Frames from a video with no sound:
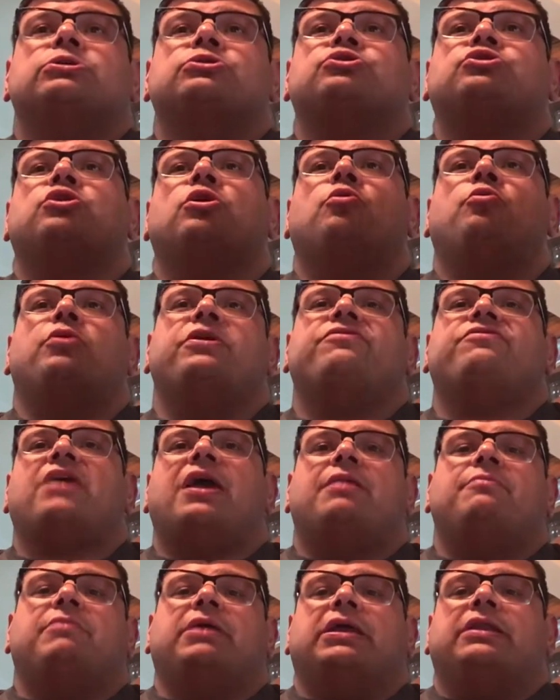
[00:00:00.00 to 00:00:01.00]
So what does
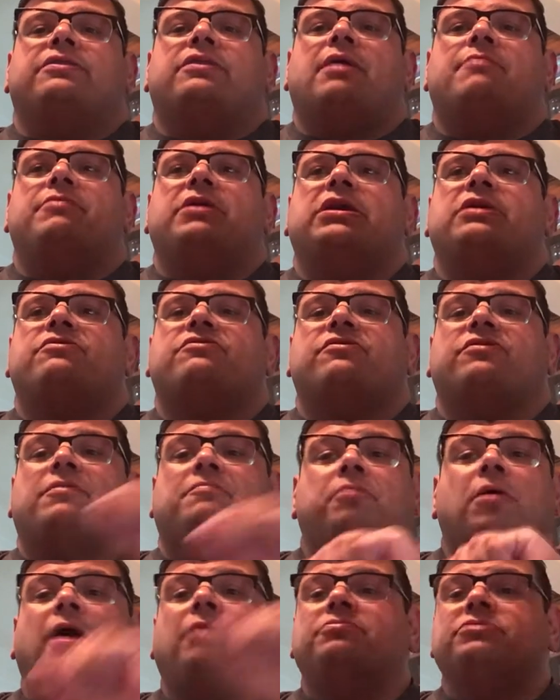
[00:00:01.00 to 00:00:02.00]
that mean? That means that
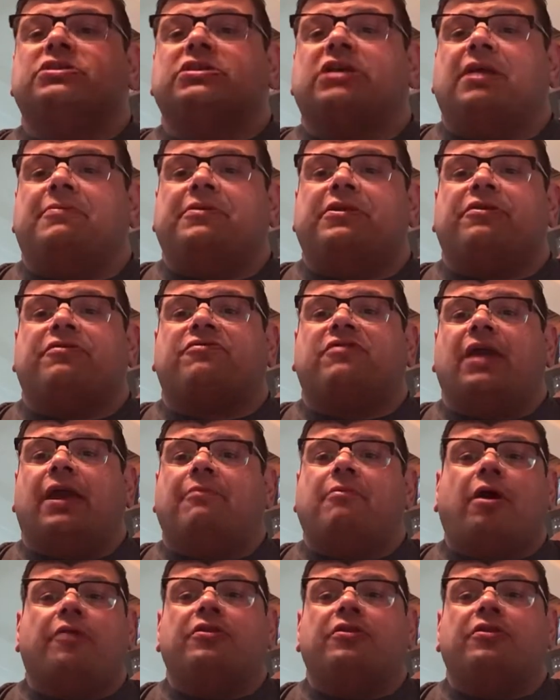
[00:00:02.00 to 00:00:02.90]
the problem is going to be the same.